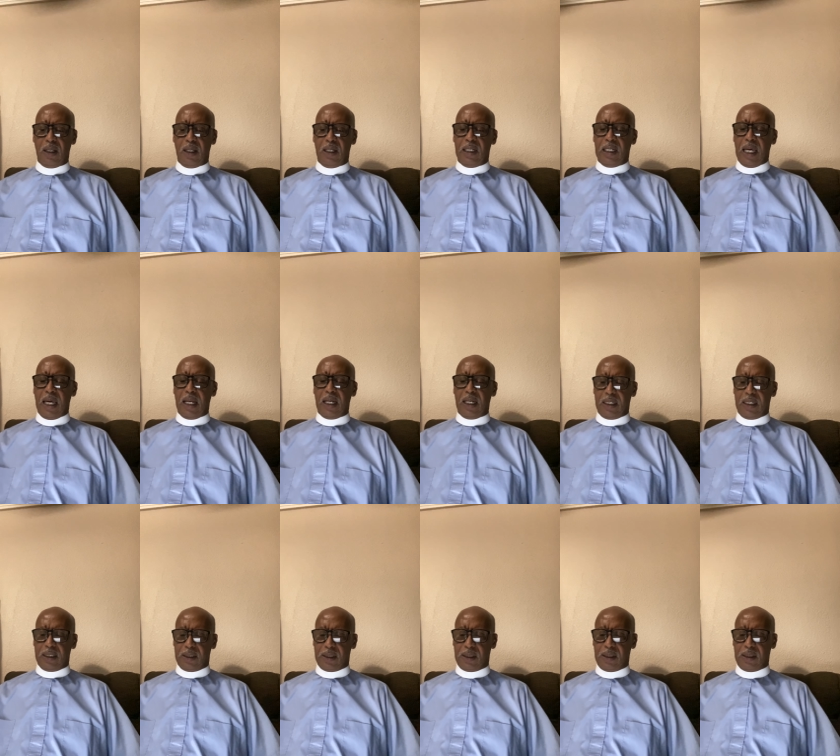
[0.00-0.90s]
Let
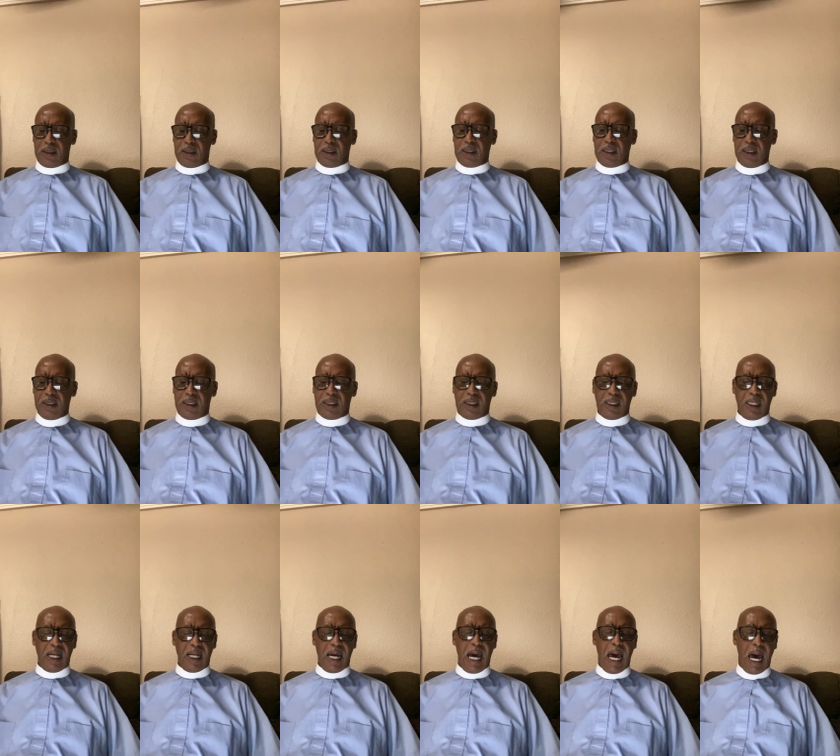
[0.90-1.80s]
us
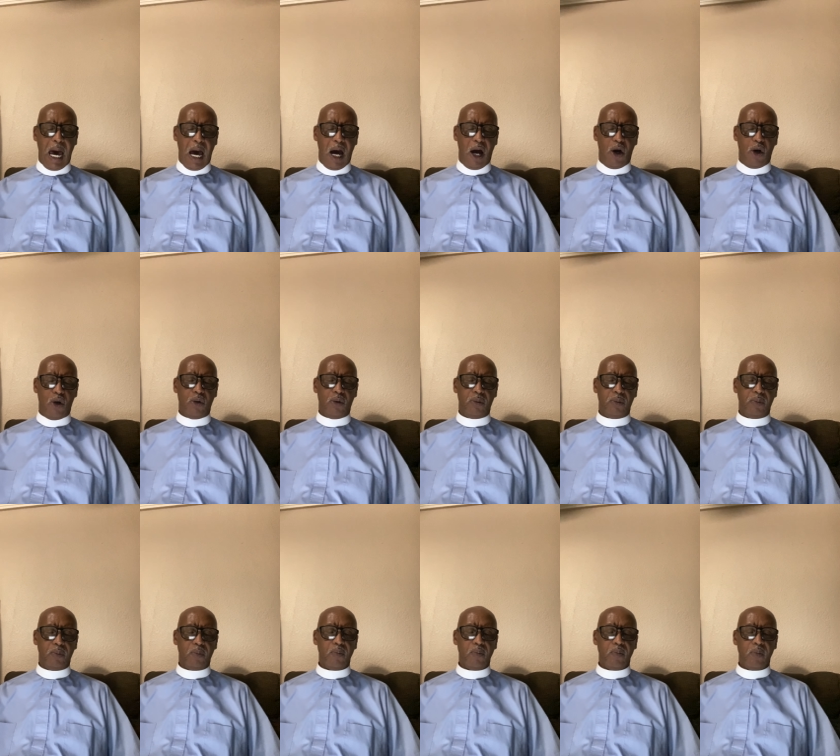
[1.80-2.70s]
consider how
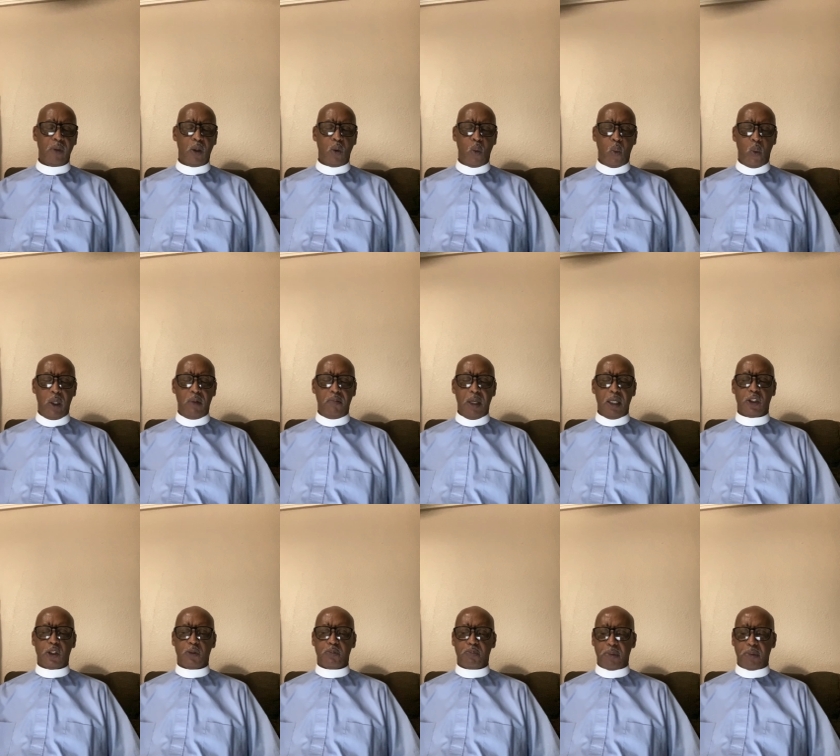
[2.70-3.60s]
we may
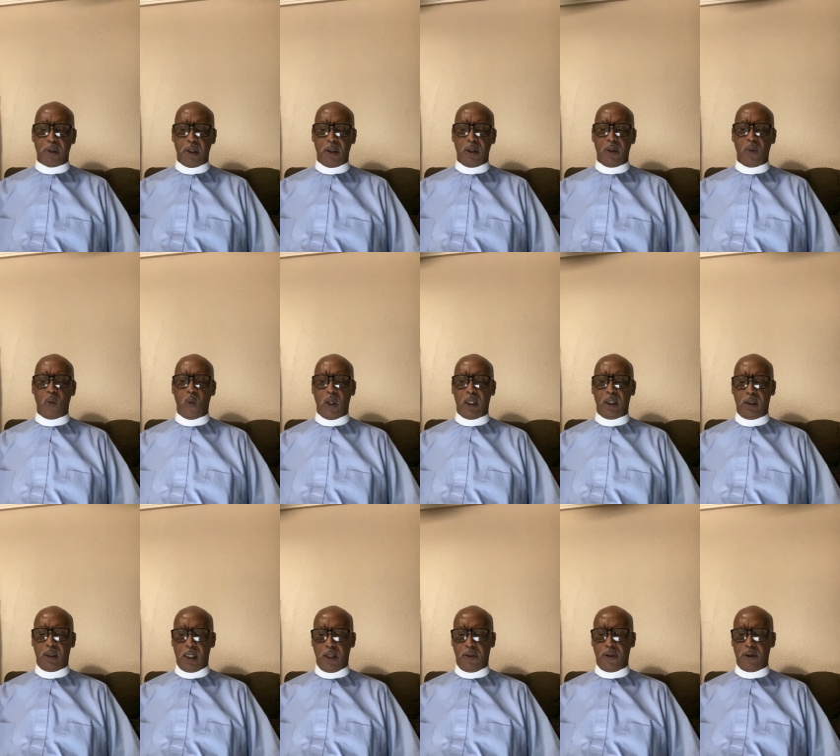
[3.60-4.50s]
spur one
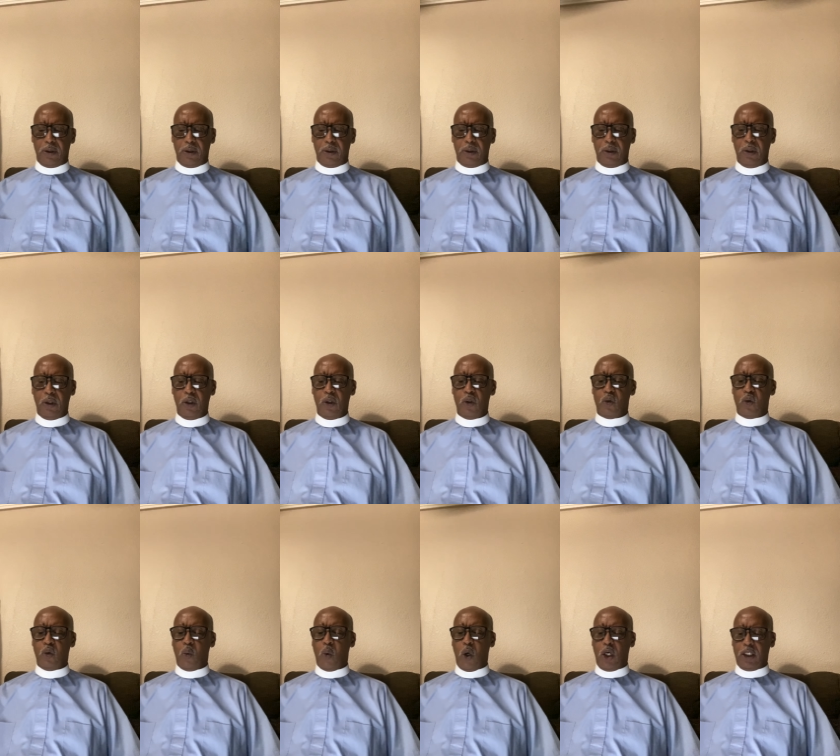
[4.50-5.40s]
another
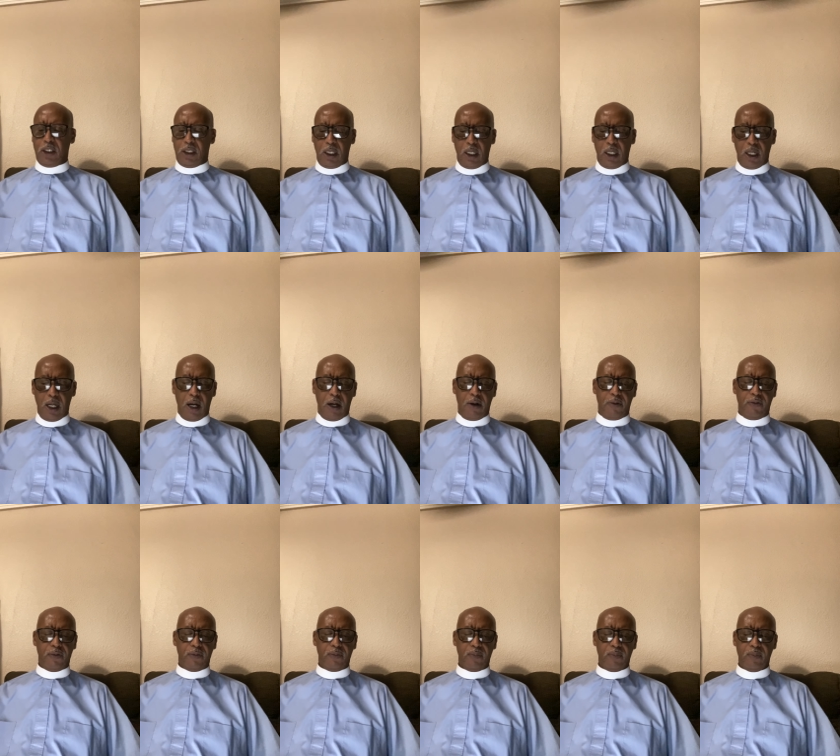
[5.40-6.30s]
towards
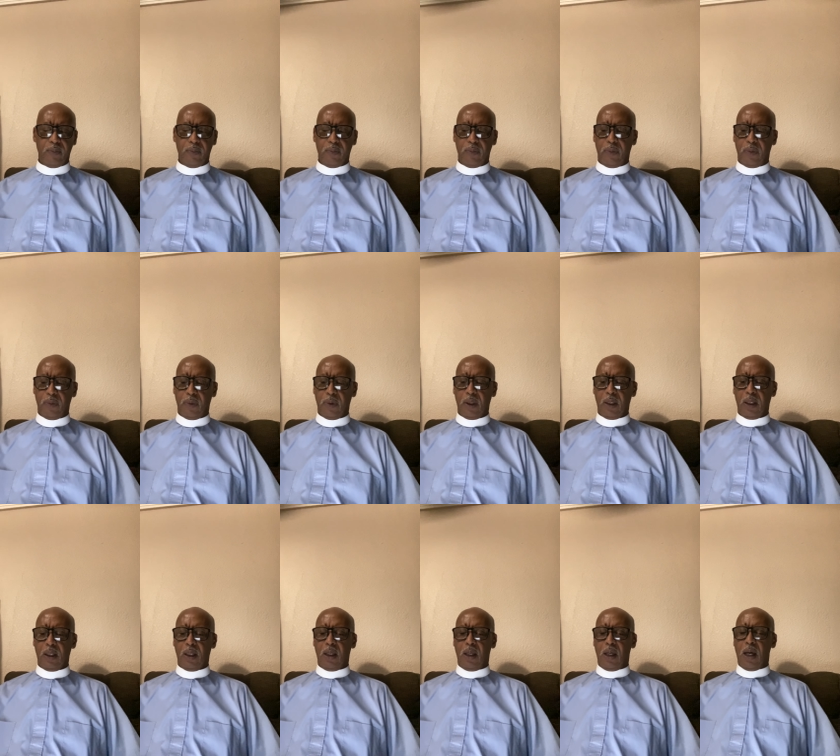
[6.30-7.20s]
love
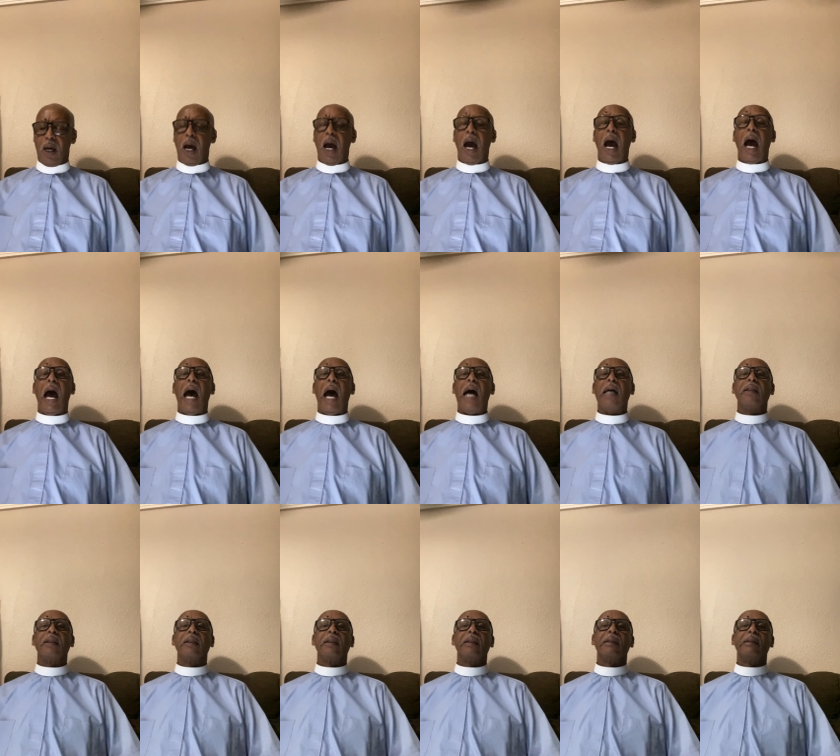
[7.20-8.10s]

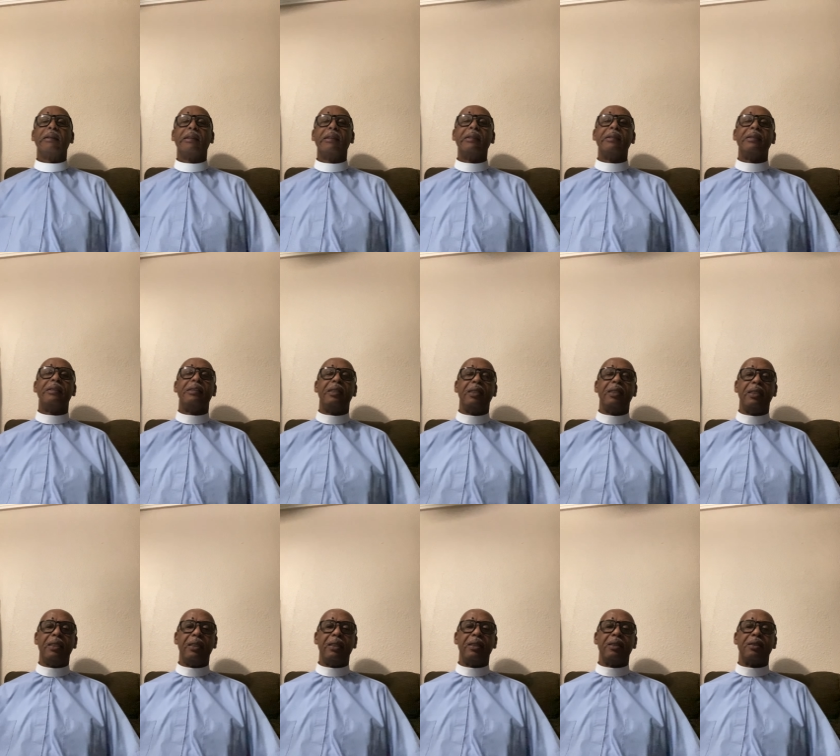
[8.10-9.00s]
and good
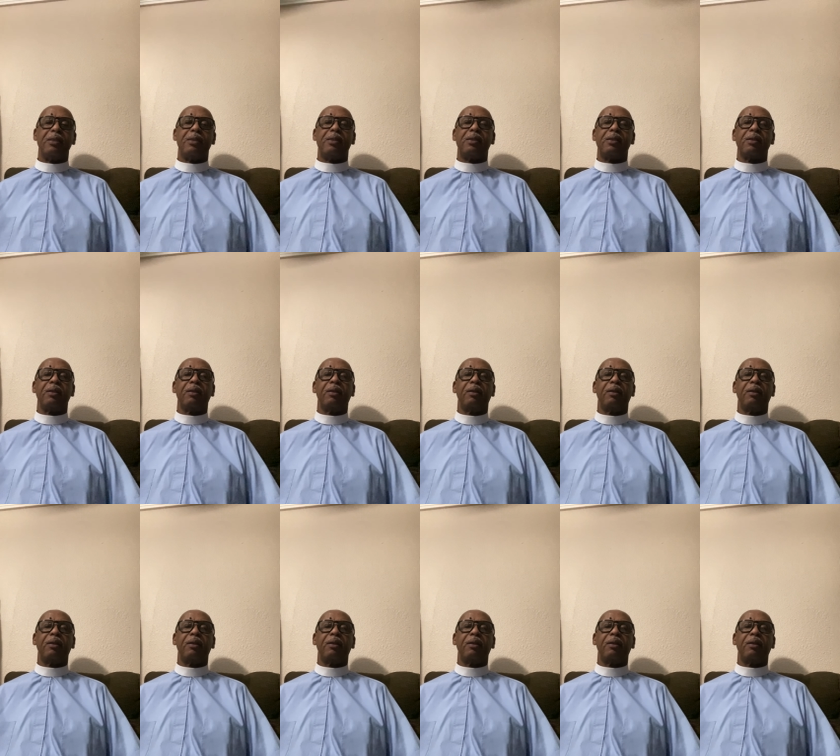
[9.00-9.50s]
deeds.